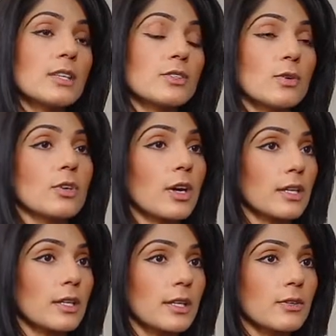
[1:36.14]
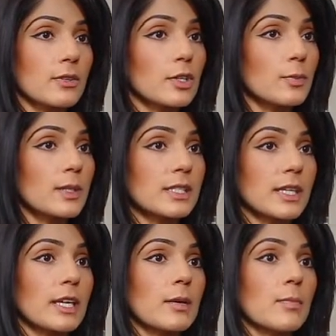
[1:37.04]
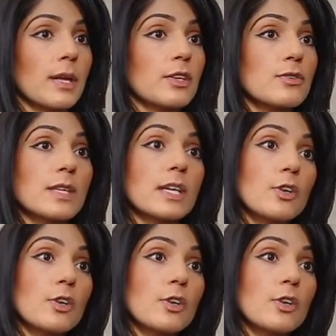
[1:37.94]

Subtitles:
so not a clinical human study, but using